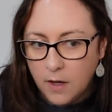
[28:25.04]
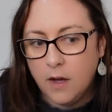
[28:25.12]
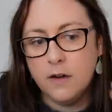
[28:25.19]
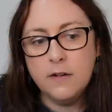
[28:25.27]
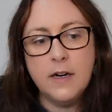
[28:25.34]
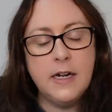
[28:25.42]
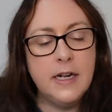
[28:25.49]

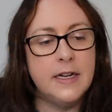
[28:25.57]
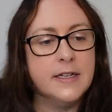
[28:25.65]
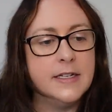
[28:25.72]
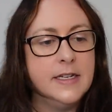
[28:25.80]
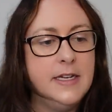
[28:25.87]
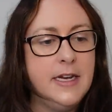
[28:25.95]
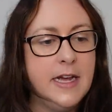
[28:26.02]
All right,
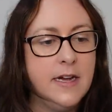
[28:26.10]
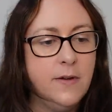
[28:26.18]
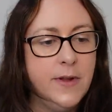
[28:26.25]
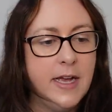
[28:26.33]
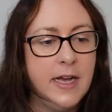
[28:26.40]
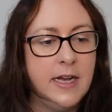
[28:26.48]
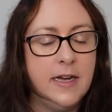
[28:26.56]
now
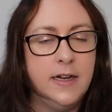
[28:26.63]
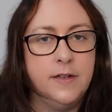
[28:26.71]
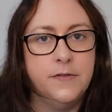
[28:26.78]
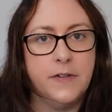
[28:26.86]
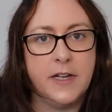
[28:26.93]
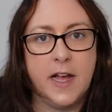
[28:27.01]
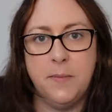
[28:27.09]
we
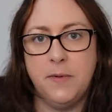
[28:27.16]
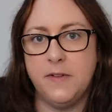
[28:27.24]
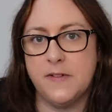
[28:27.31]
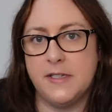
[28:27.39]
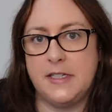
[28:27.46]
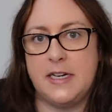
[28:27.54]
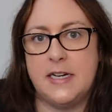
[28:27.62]
have a couple of
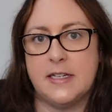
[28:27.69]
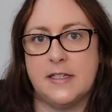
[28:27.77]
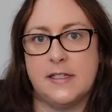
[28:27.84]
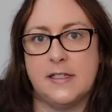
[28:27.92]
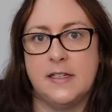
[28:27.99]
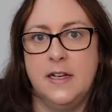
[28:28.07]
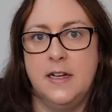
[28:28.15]

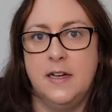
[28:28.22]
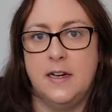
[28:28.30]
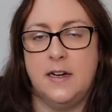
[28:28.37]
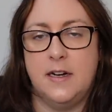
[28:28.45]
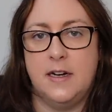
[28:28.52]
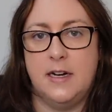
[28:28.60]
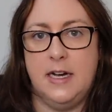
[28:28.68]
starts
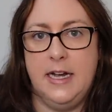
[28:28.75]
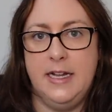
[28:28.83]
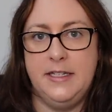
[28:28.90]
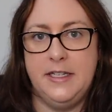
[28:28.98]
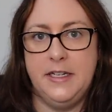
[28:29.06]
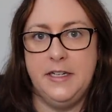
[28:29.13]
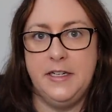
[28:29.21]
I
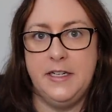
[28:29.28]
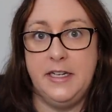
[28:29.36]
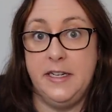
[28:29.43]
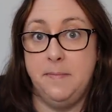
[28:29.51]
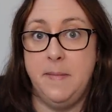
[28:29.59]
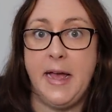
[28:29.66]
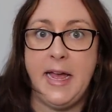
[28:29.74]
did
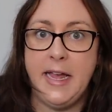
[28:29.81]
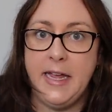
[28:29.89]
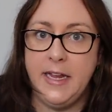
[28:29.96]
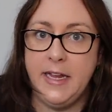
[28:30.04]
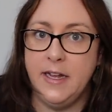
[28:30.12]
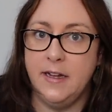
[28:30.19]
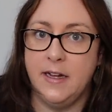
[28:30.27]
in
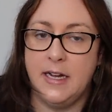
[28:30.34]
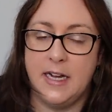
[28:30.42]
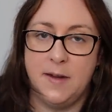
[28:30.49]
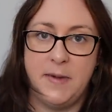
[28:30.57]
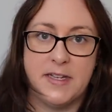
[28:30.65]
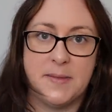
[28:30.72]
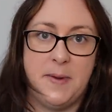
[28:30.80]
May
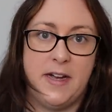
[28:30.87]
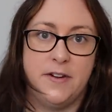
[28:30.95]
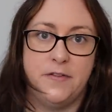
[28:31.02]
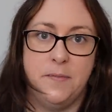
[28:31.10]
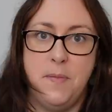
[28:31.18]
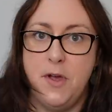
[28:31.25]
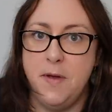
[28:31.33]
as part
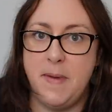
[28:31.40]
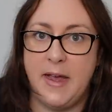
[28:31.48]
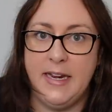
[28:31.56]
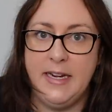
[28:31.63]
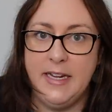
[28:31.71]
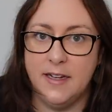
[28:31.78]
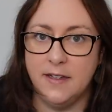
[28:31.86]
of
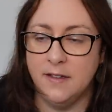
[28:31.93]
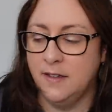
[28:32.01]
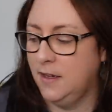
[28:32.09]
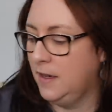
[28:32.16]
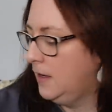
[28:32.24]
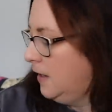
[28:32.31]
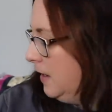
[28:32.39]
Mermania,
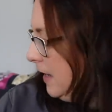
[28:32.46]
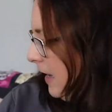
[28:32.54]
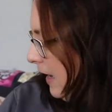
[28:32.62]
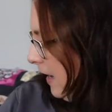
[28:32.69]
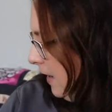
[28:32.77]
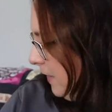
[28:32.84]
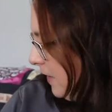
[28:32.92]

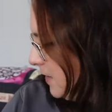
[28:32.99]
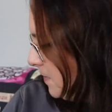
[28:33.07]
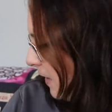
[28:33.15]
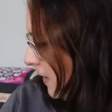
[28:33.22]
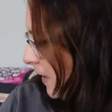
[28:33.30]
and these are my